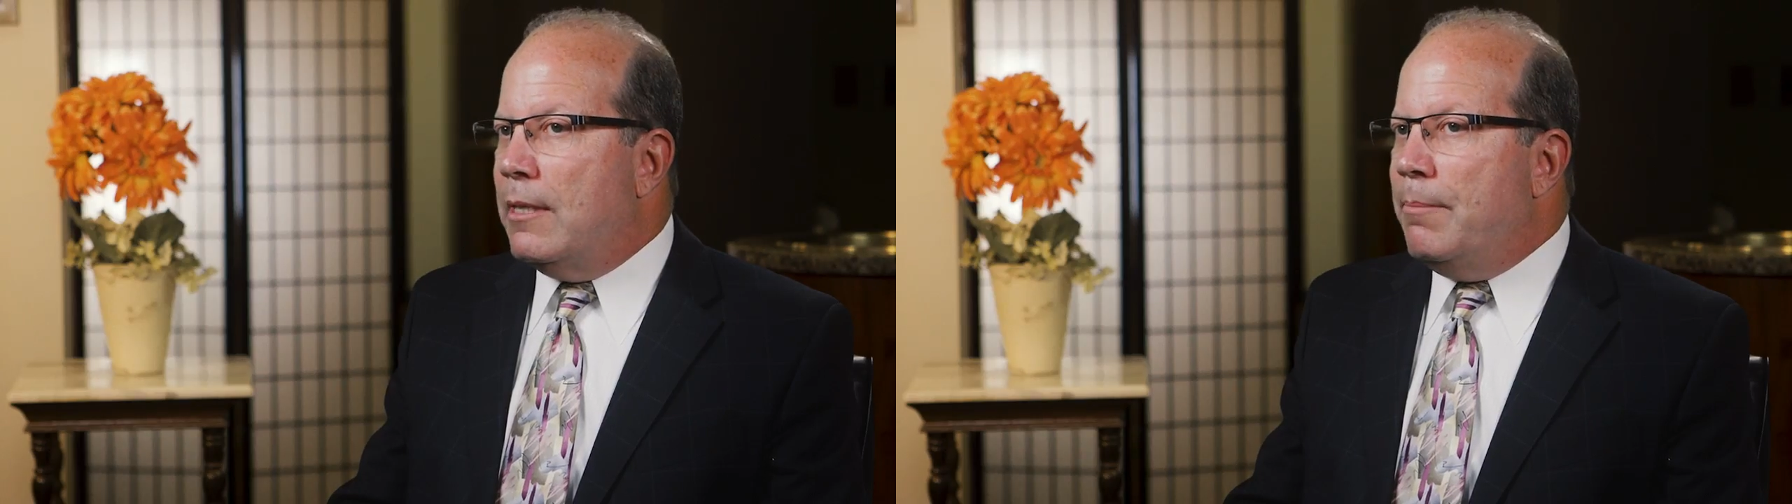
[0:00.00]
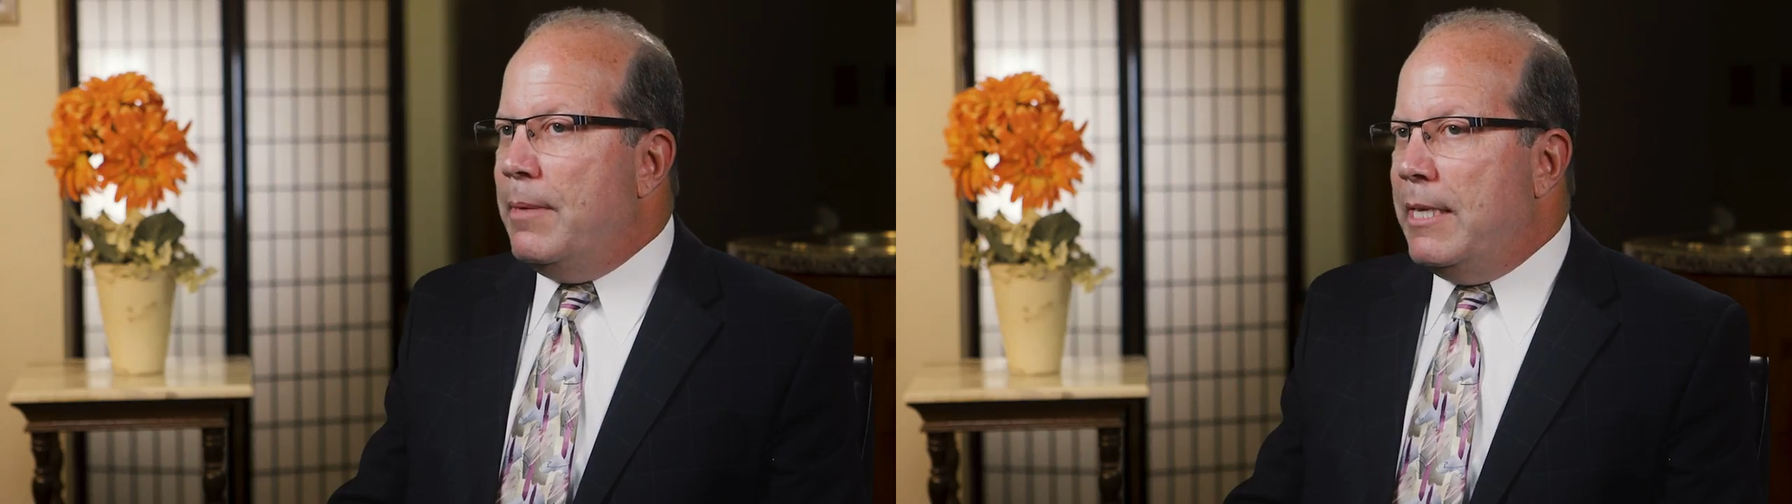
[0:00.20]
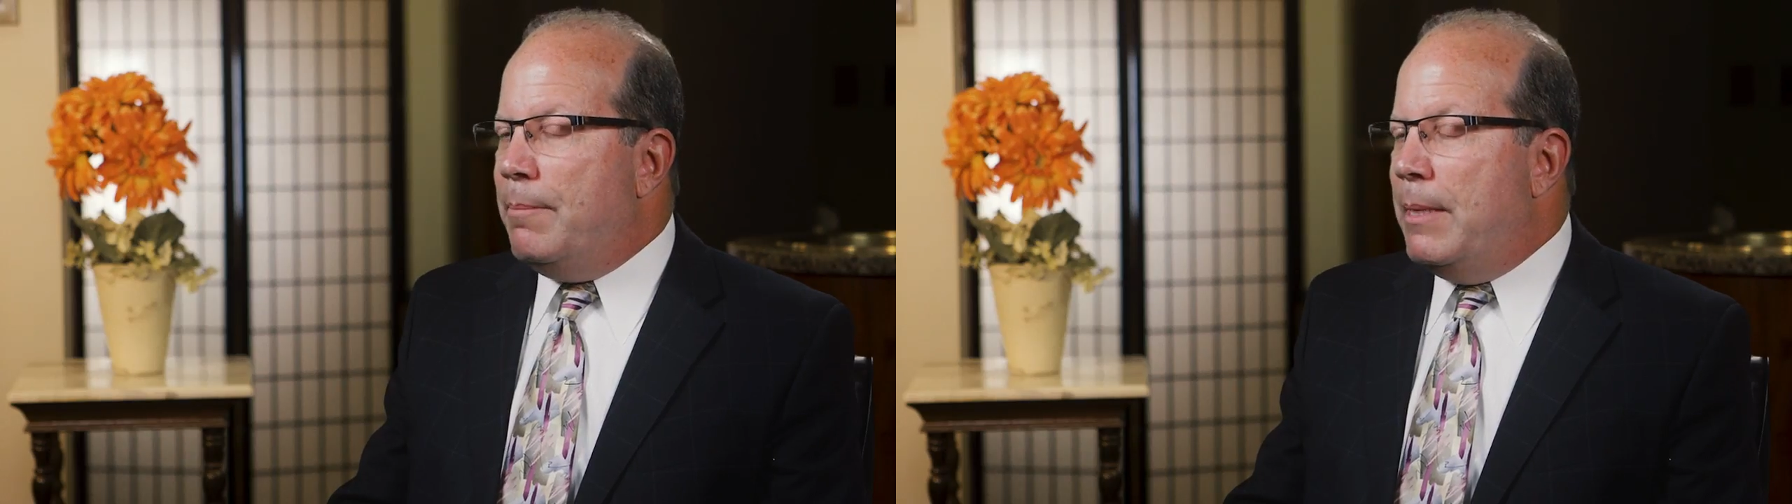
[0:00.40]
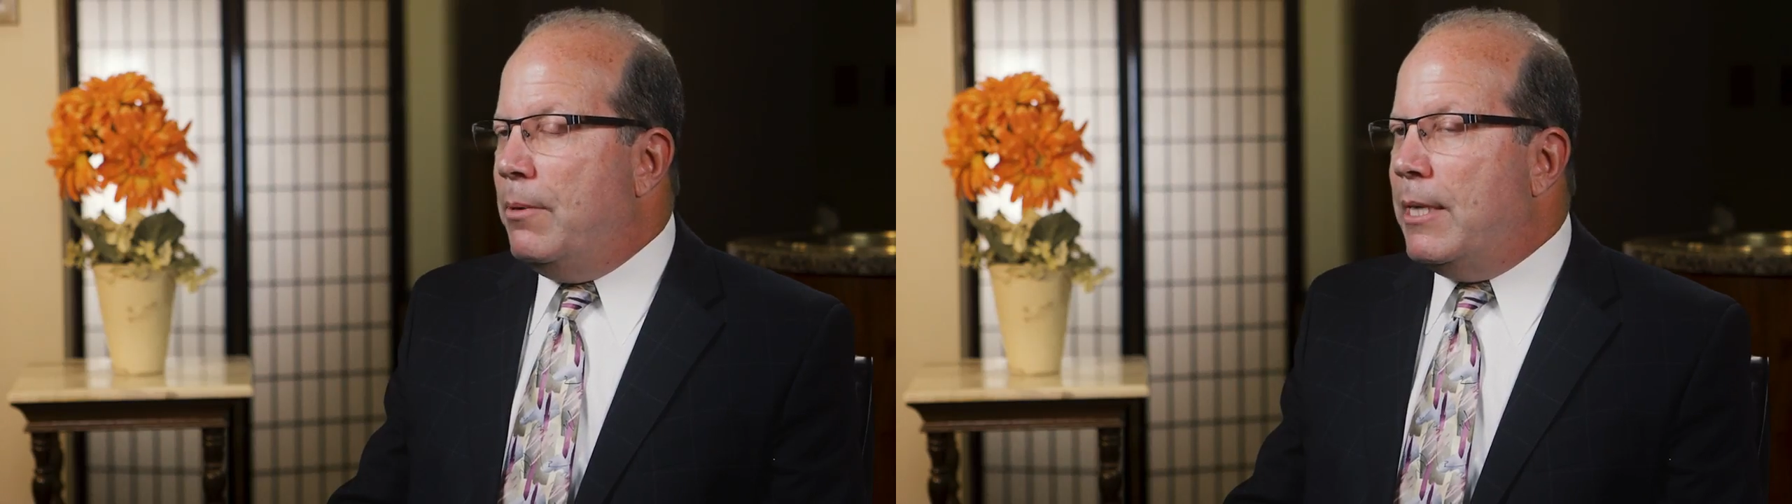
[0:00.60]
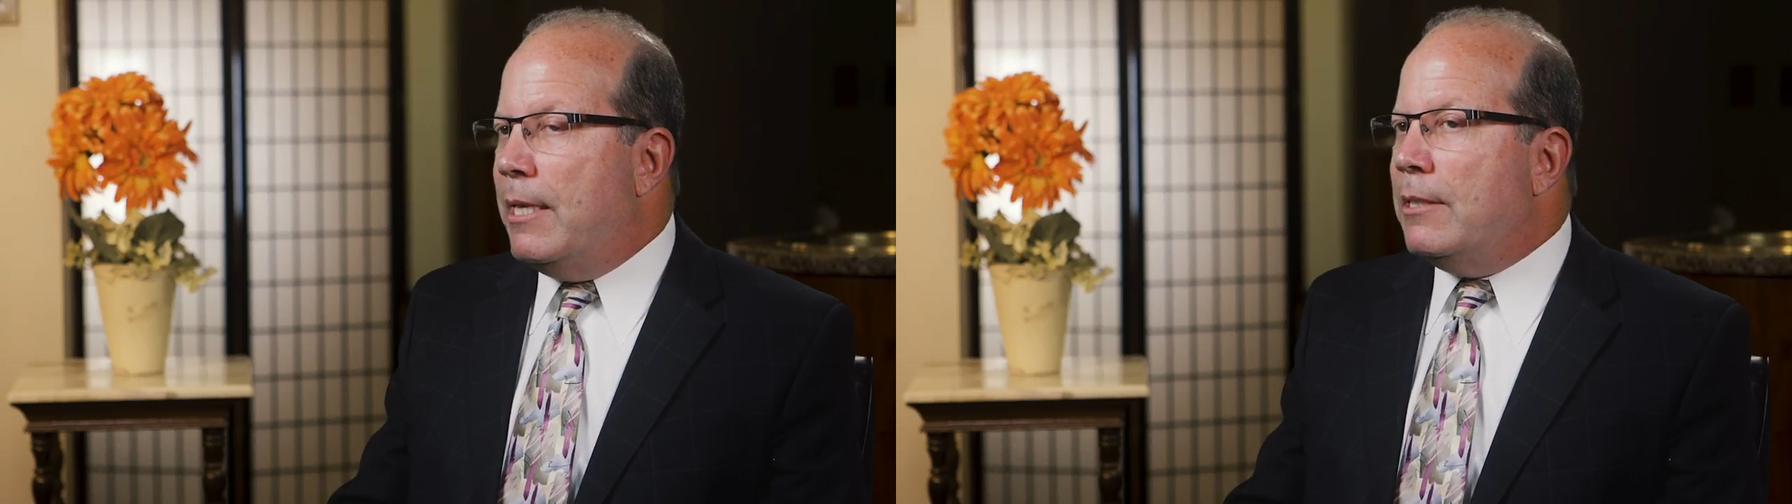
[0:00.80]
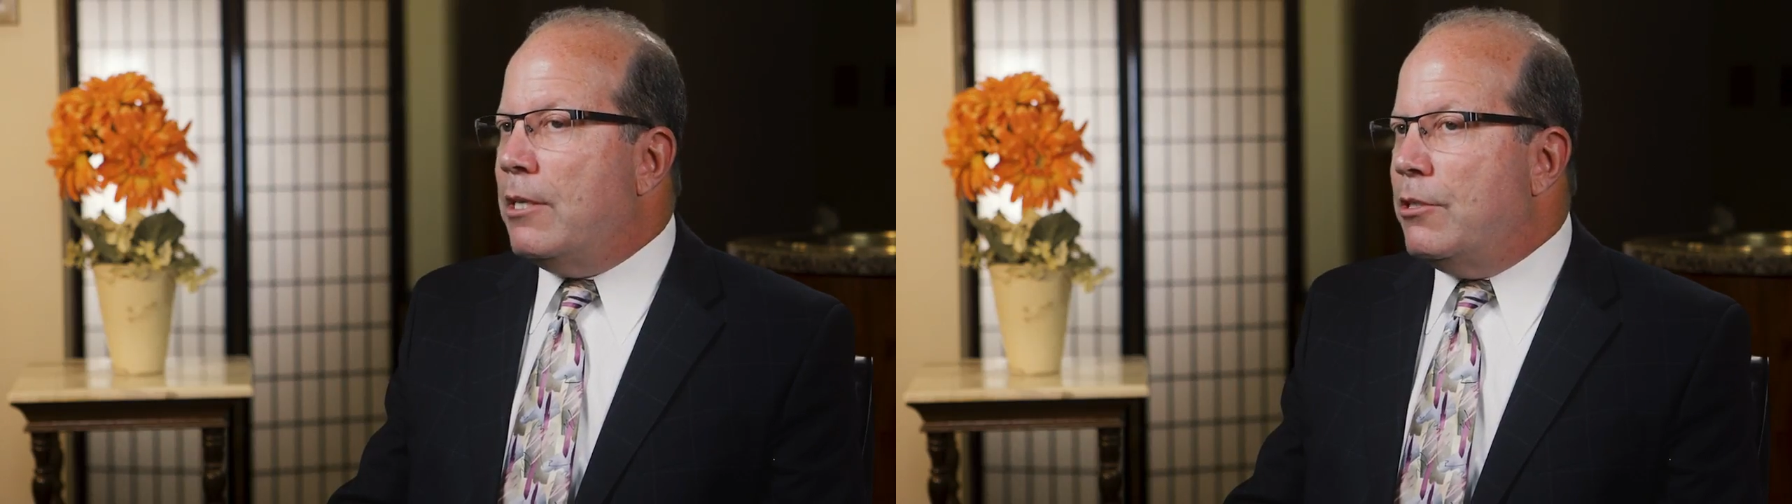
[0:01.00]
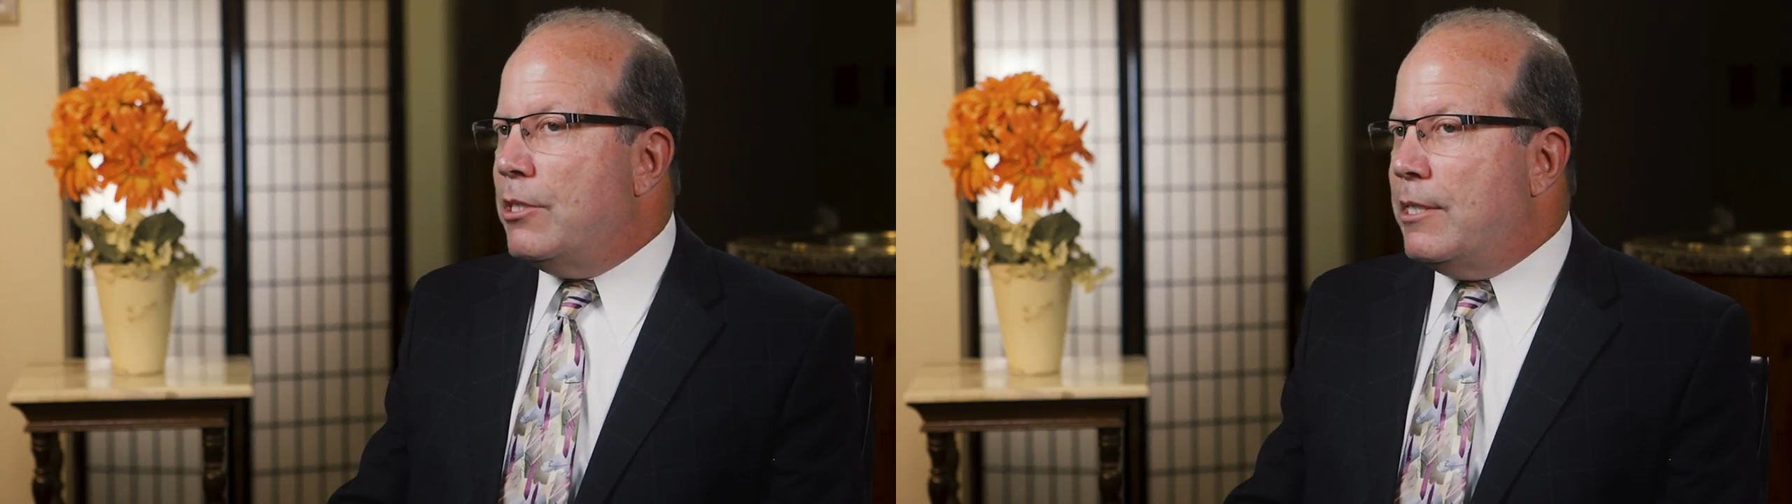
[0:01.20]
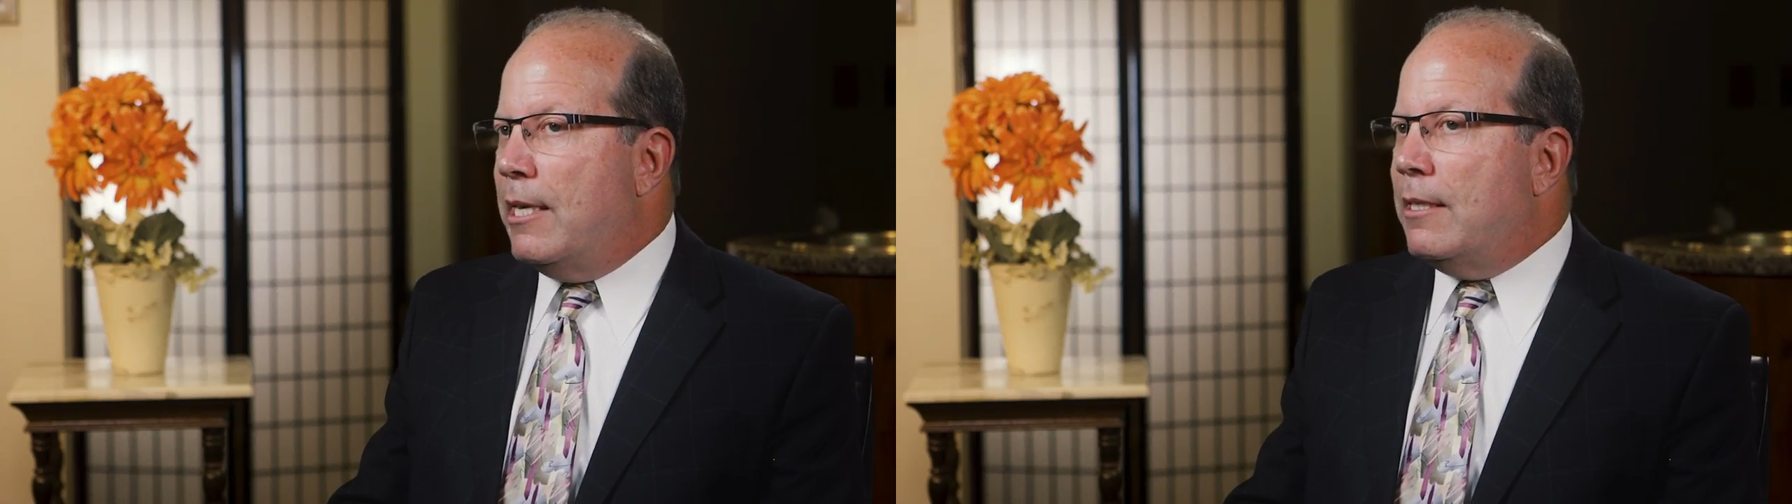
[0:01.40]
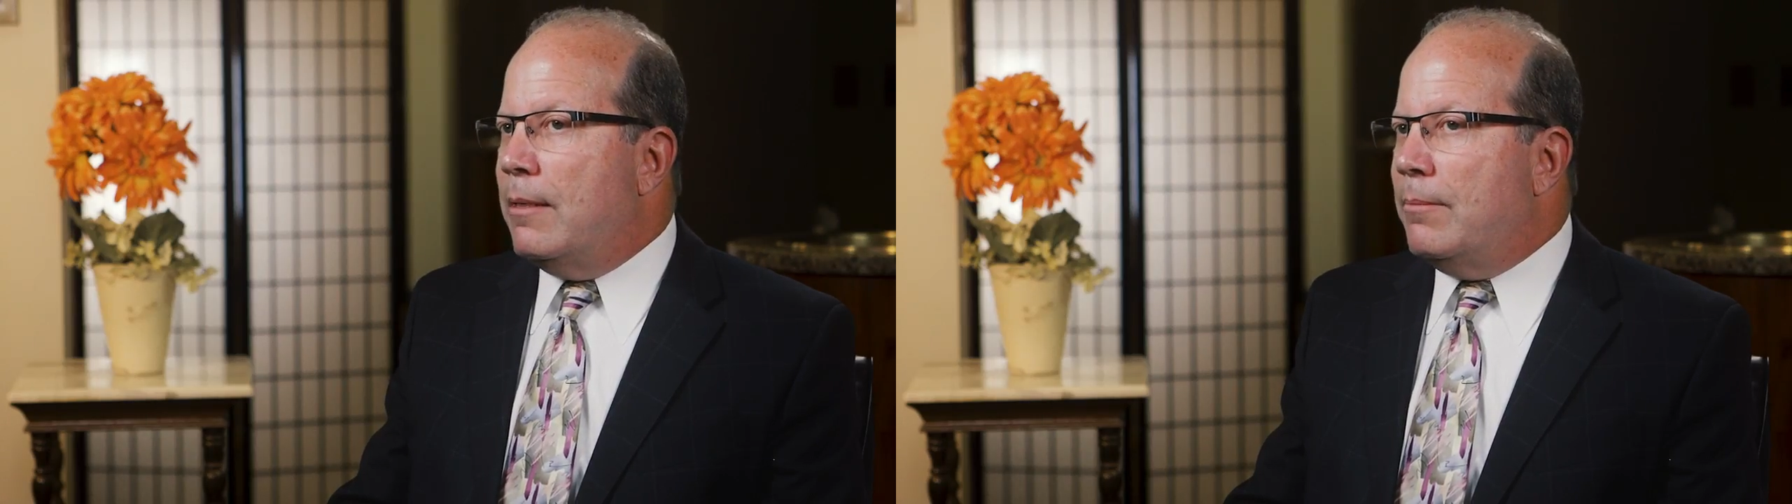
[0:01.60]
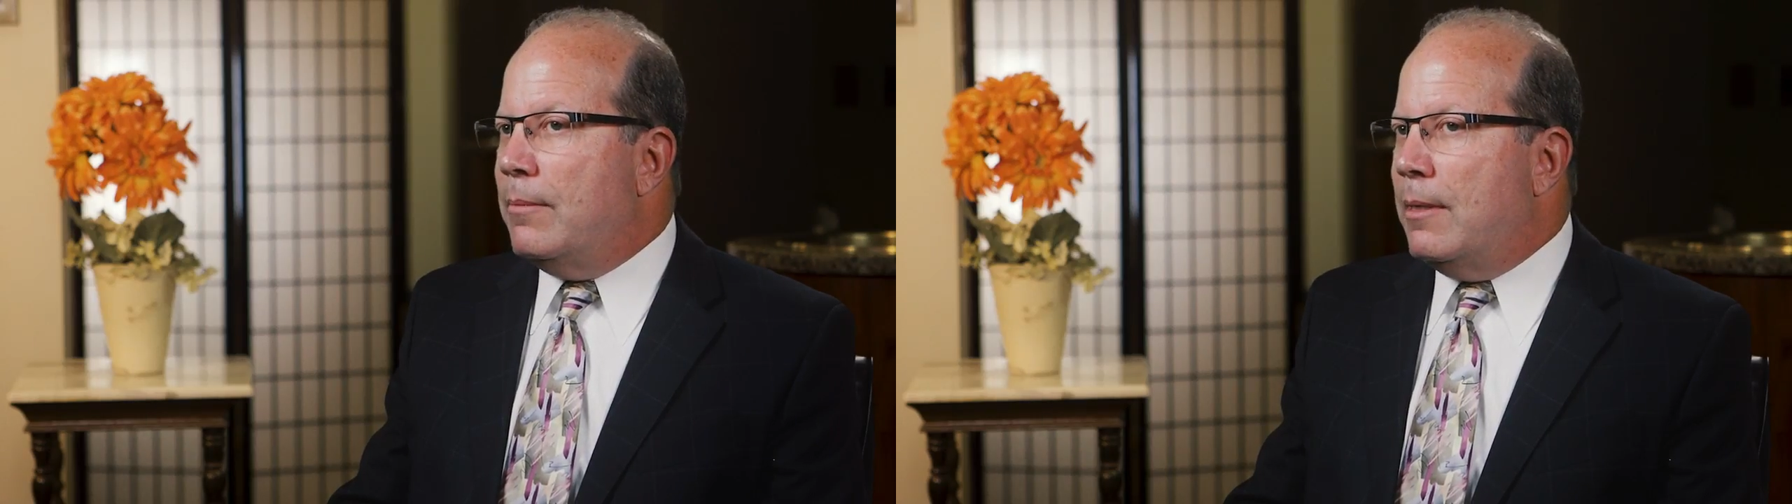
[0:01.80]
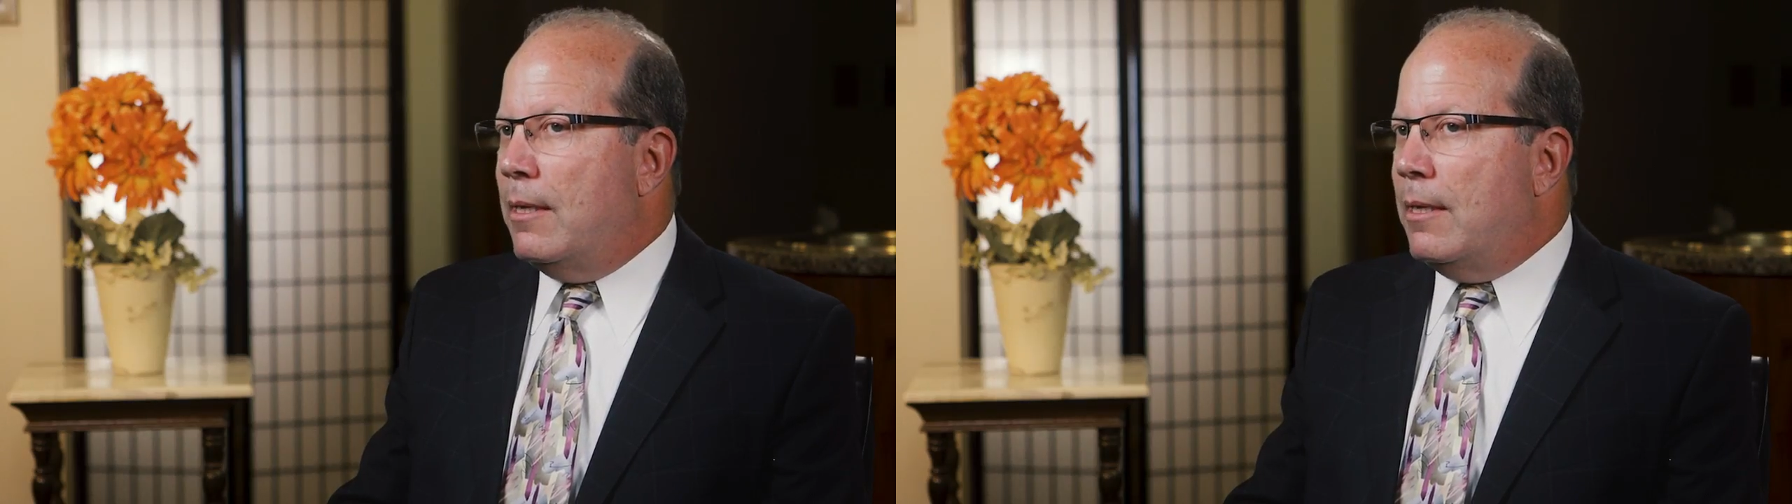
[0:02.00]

uh, meeting people, getting to understand them.